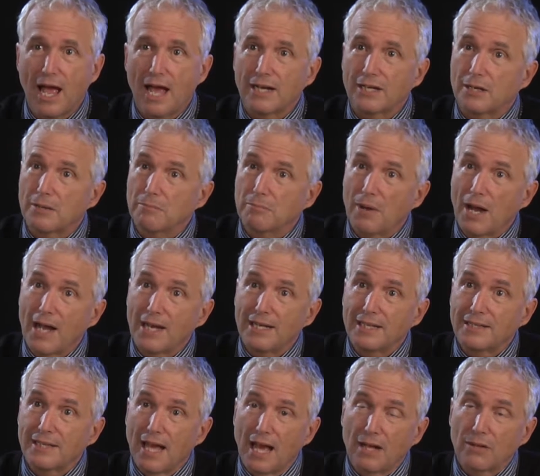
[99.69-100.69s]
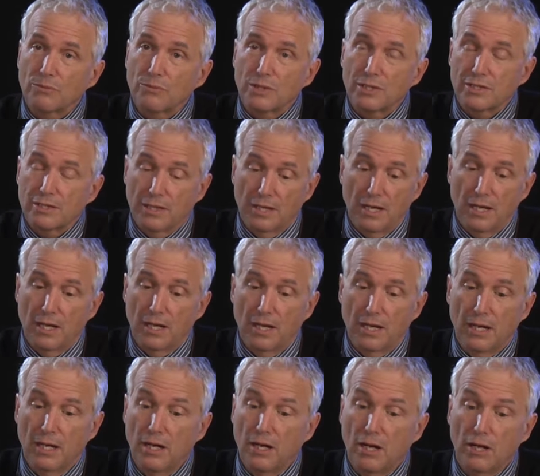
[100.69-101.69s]
and combining that with
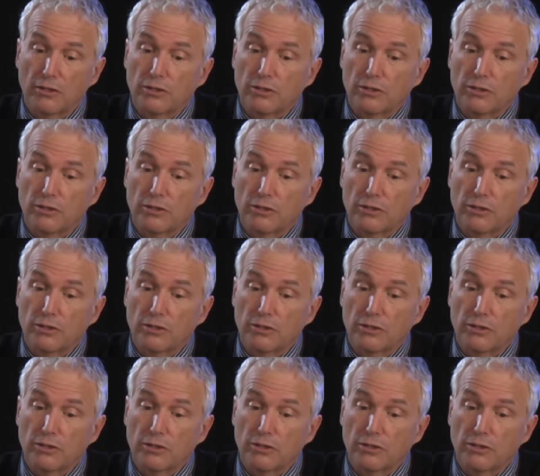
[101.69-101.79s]
an